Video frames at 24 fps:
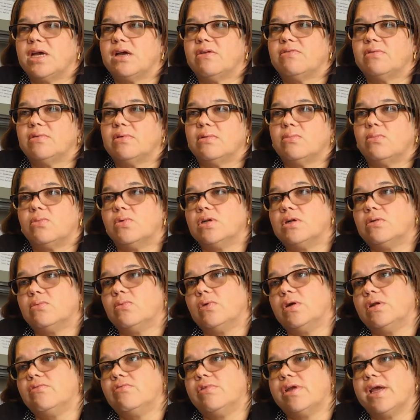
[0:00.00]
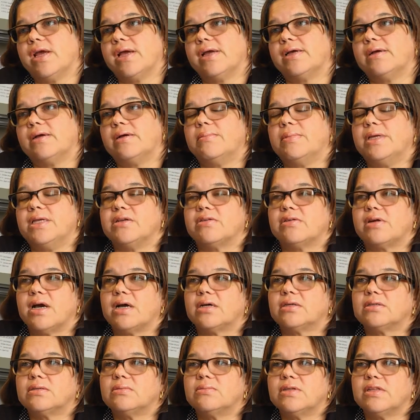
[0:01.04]
have a one-on-one
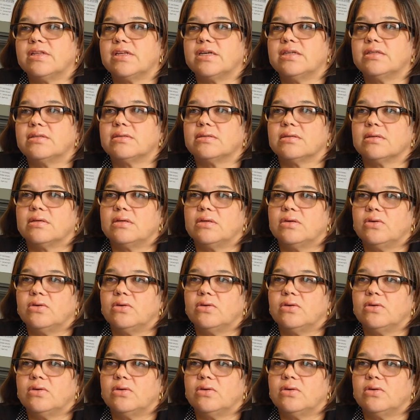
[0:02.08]
interaction with us,